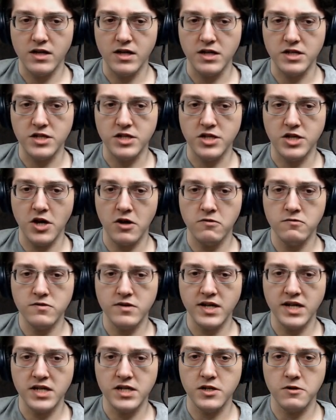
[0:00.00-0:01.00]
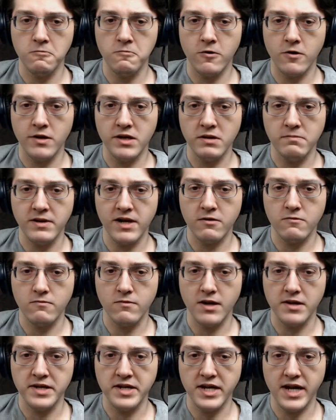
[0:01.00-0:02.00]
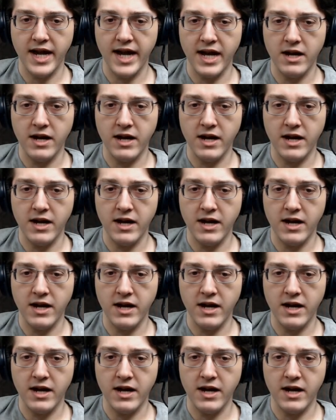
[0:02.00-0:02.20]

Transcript: You don't need to worry about running